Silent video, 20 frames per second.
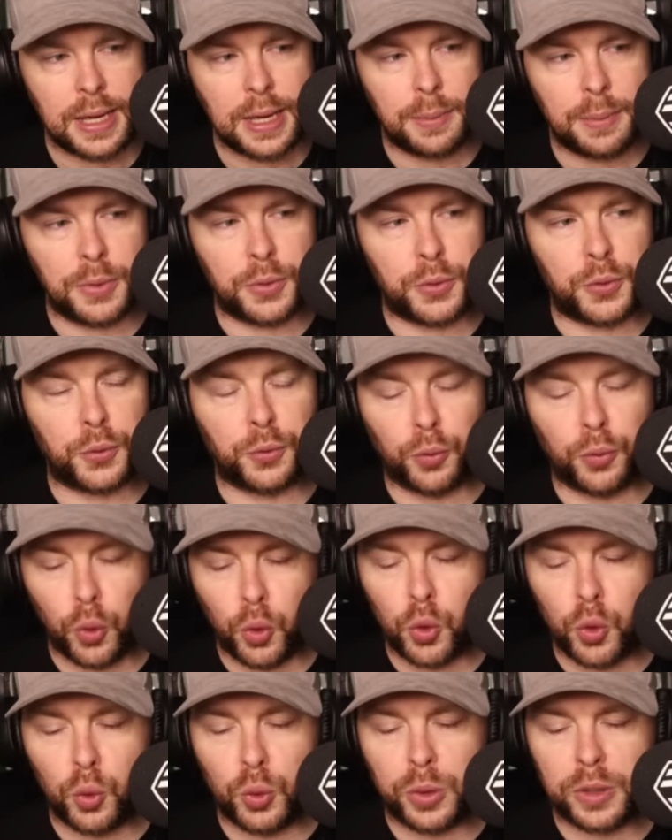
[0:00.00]
But the
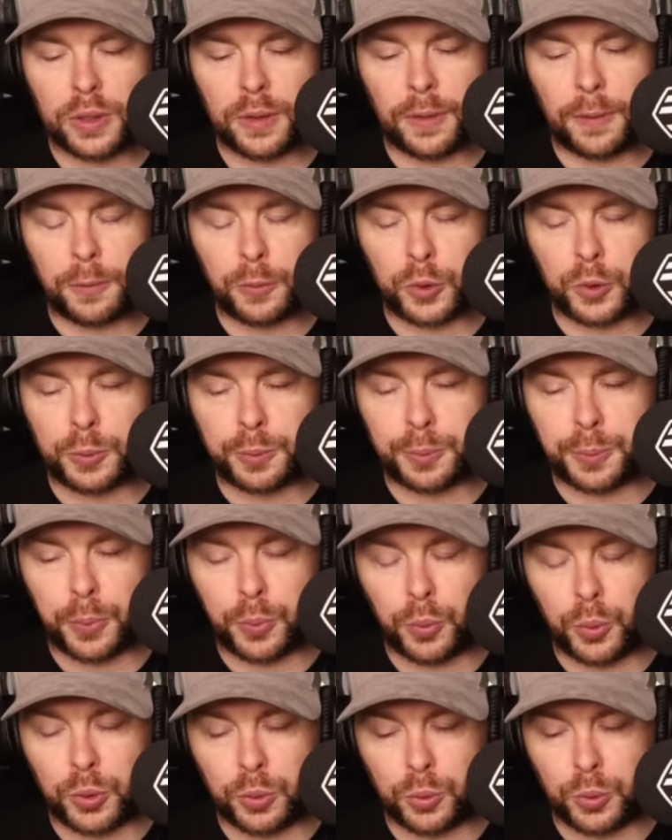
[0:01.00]
rule was
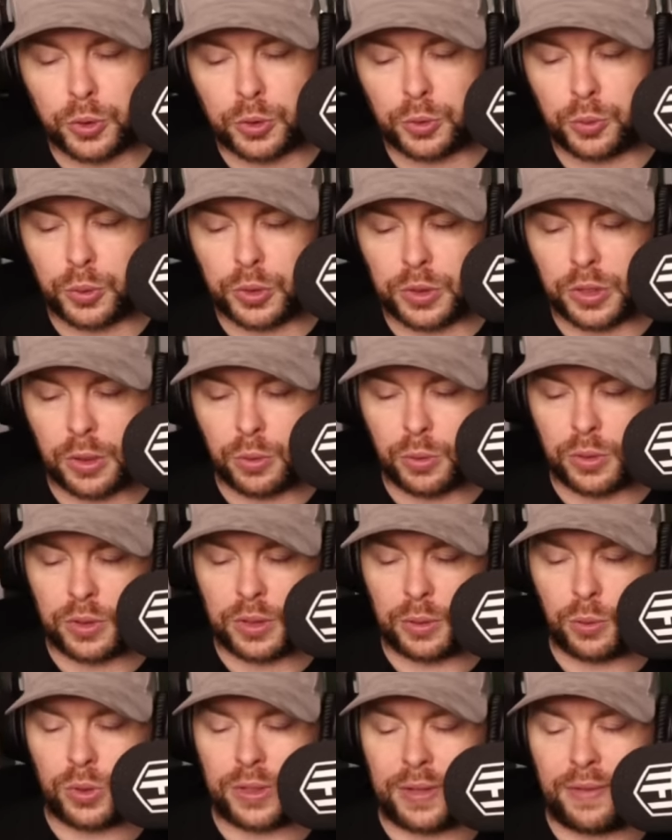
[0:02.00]
was was was
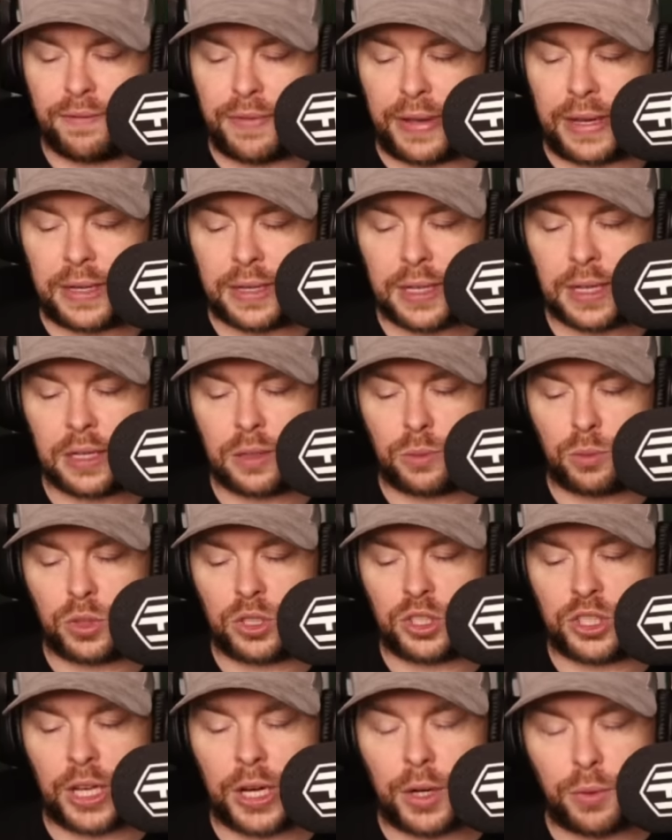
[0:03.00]
was invented and was
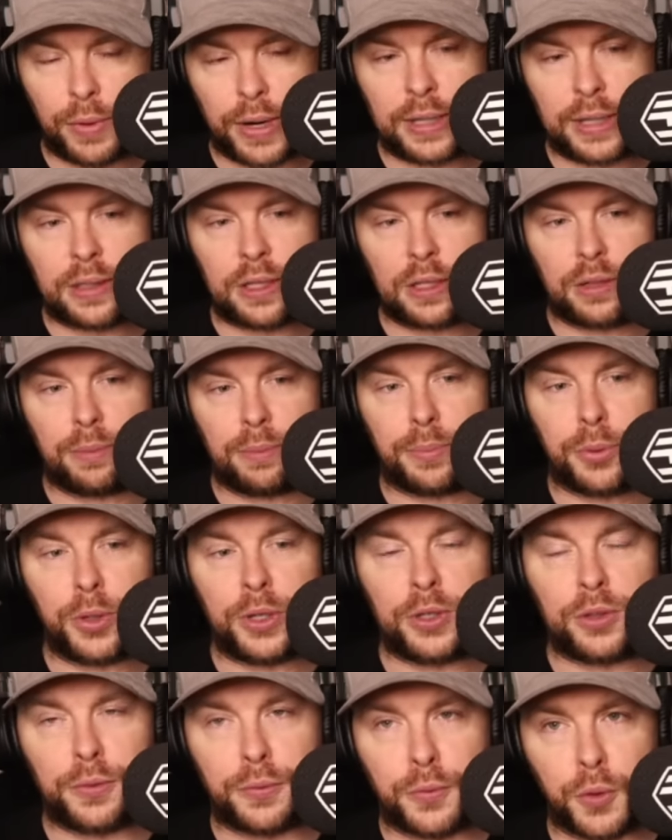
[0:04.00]
generated and put
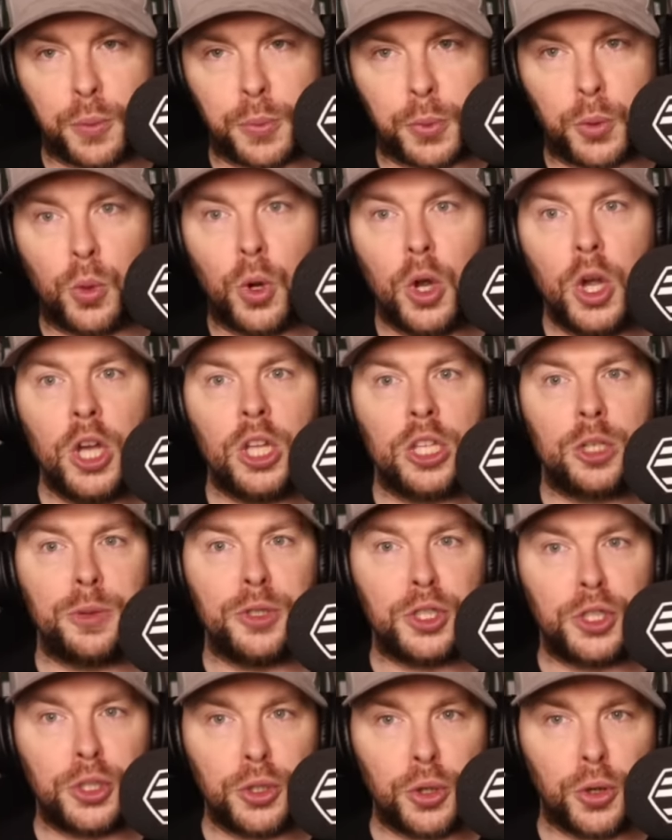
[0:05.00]
into football to
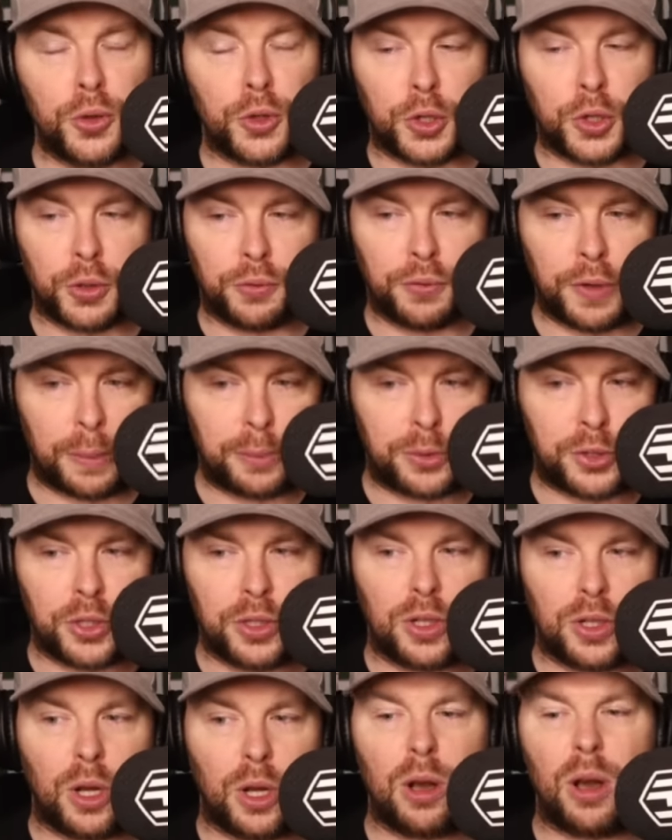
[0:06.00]
ensure that
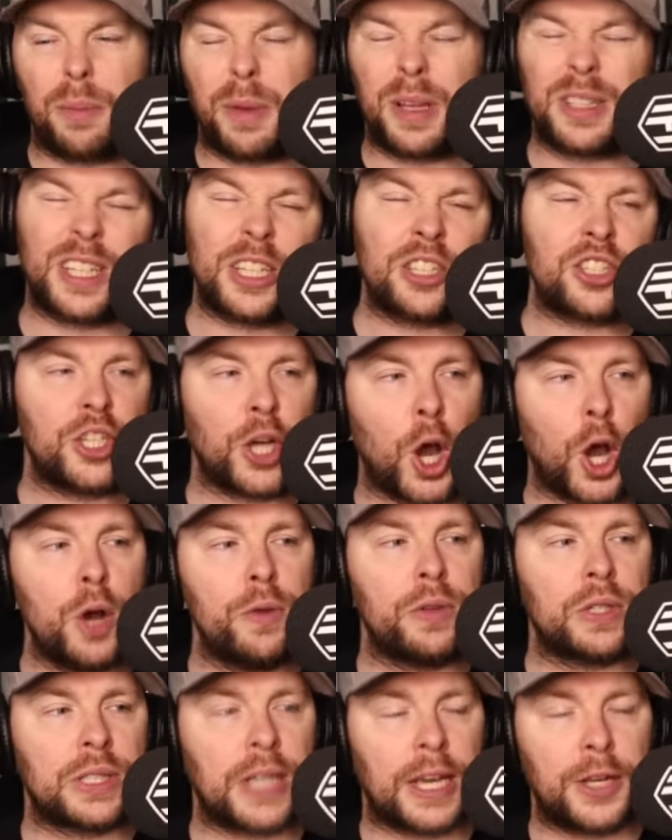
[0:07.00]
corruption and essentially
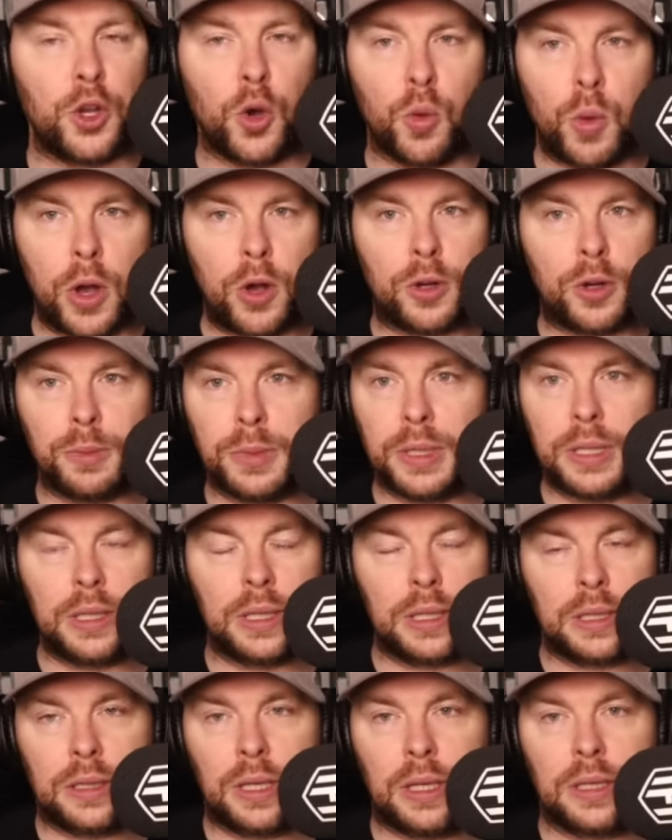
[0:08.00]
overstaying your welcome didn't
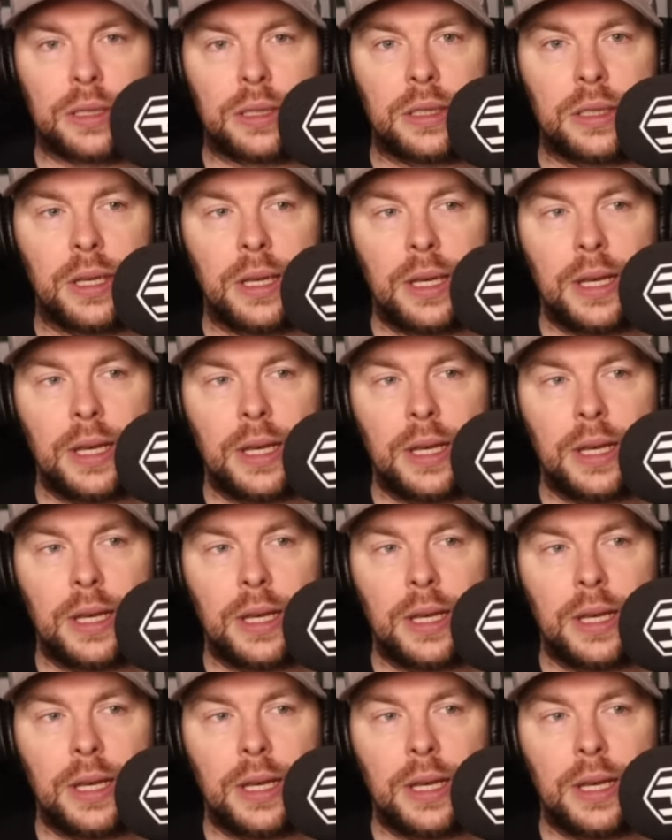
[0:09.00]
exist.